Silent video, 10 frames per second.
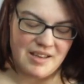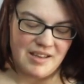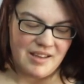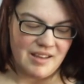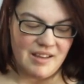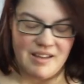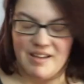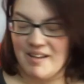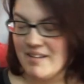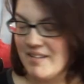
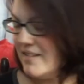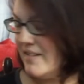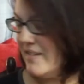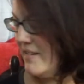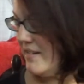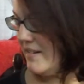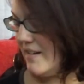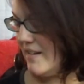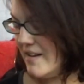(silence)